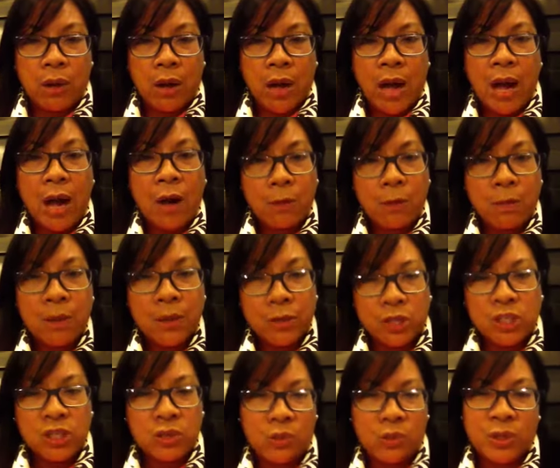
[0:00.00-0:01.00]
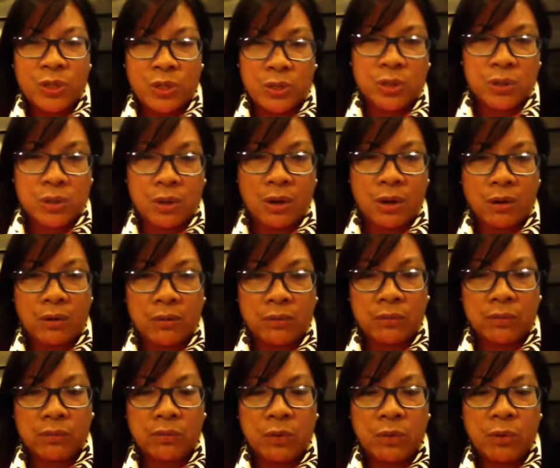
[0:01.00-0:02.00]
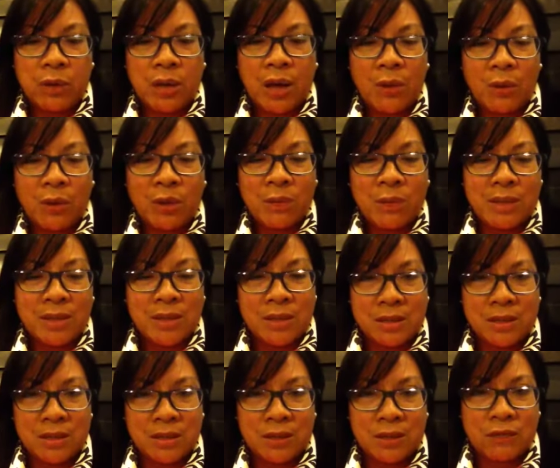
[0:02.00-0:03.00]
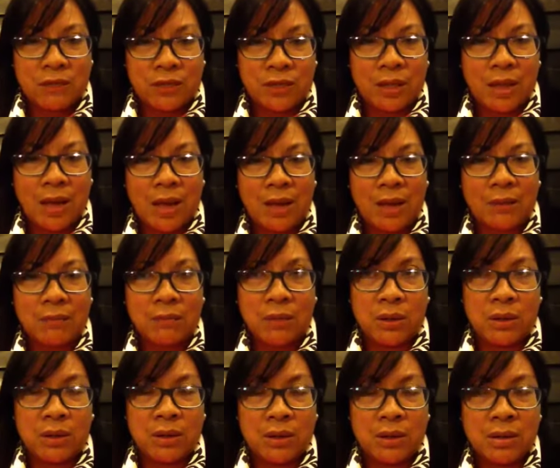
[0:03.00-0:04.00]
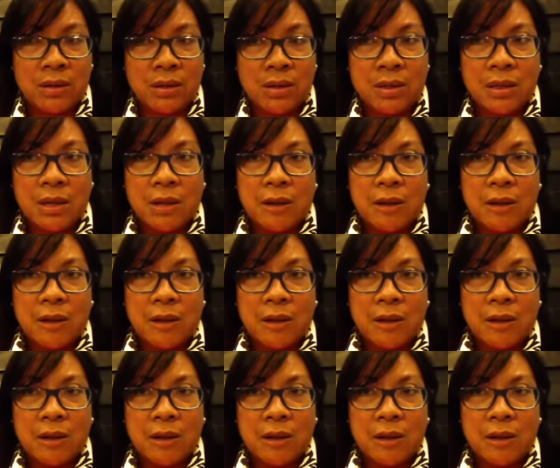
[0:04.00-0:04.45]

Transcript: how much she wants to know. I want to be sensitive to that because,